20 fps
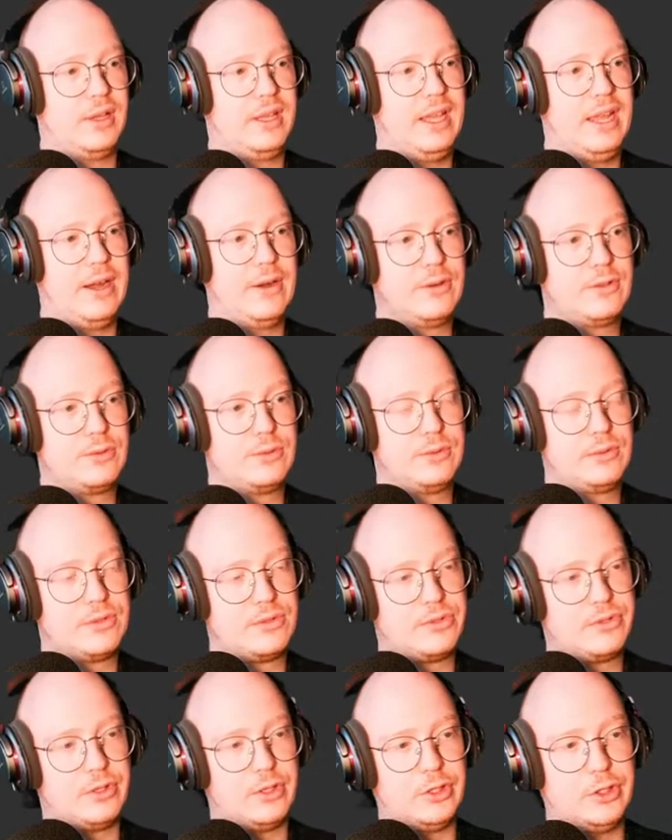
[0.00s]
hair
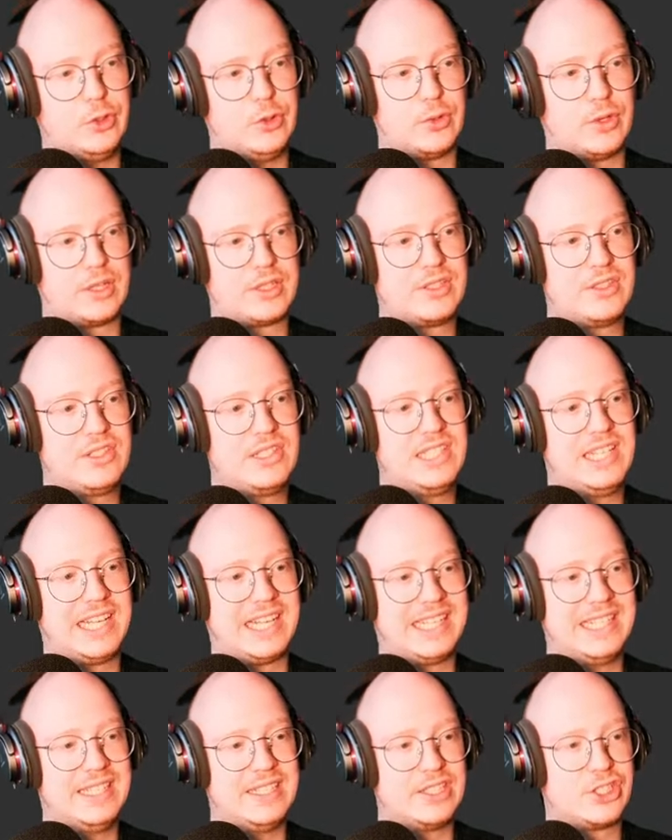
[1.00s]
tools, you're a
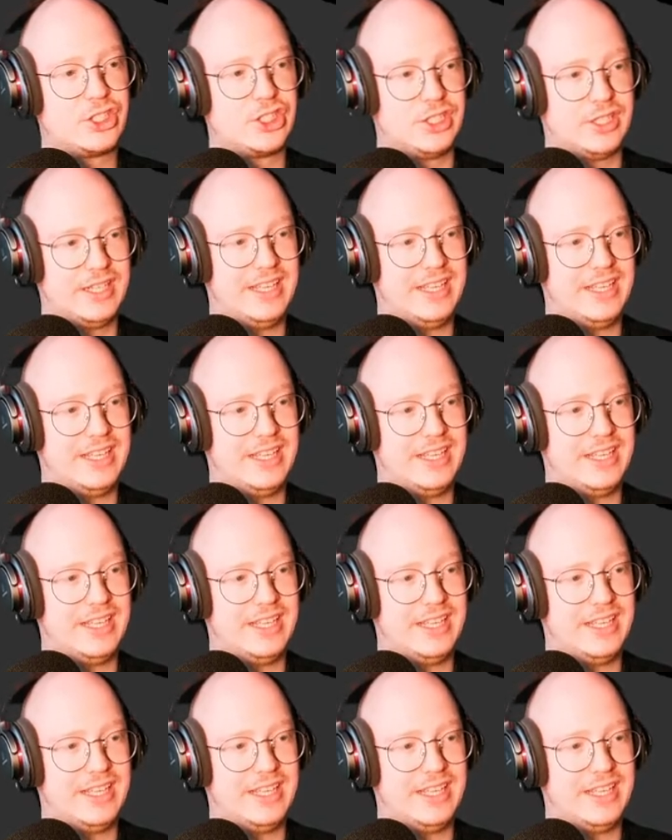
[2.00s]
technician.